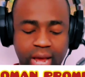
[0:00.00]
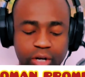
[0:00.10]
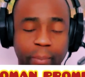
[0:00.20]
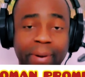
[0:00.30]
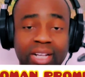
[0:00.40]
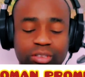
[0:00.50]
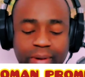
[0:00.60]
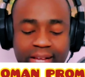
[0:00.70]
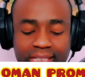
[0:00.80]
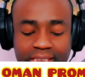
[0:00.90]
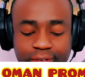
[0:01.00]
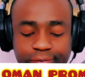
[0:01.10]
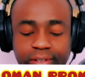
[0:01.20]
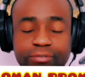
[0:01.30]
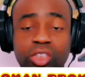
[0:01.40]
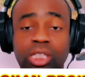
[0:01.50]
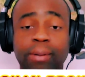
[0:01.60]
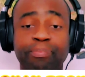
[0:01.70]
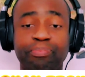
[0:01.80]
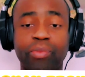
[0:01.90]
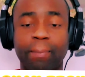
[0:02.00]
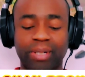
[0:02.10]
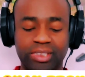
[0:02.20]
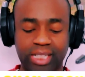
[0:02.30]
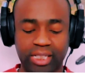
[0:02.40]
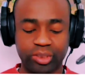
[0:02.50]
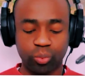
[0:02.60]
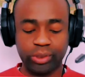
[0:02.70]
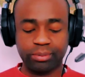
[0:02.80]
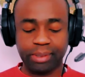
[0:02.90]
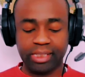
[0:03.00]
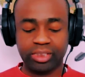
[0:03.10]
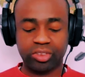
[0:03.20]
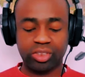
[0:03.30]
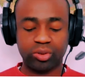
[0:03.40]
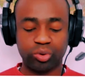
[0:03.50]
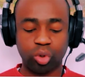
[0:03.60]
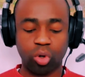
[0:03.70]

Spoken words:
and your pass mark is 50%, which means you need to